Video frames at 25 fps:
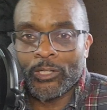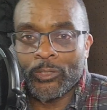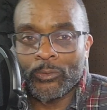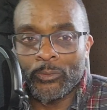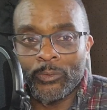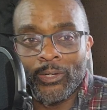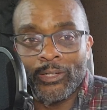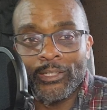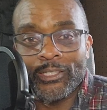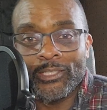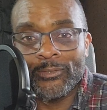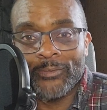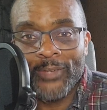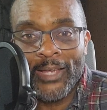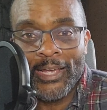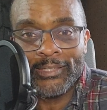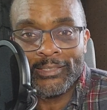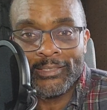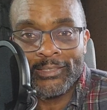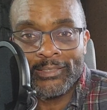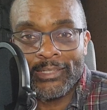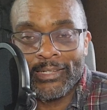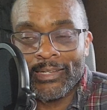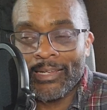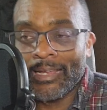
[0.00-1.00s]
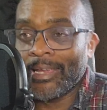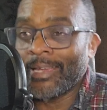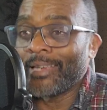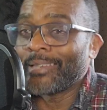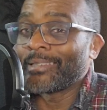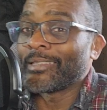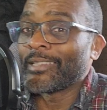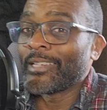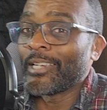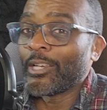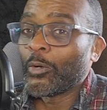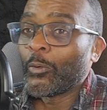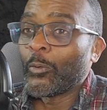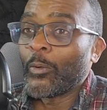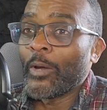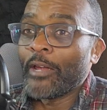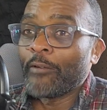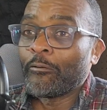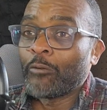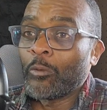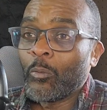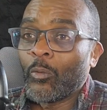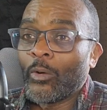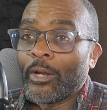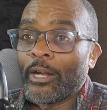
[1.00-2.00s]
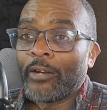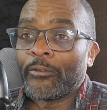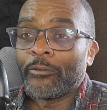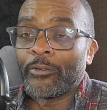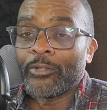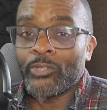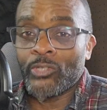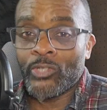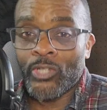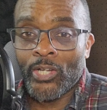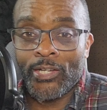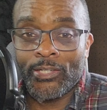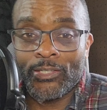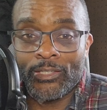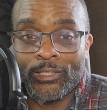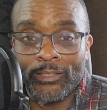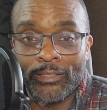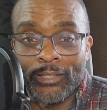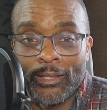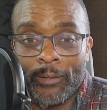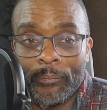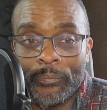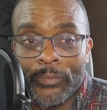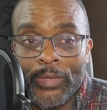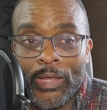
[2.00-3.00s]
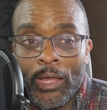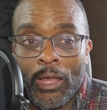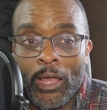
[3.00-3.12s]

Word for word: to run as fast as they can to get away from whatever's chasing them.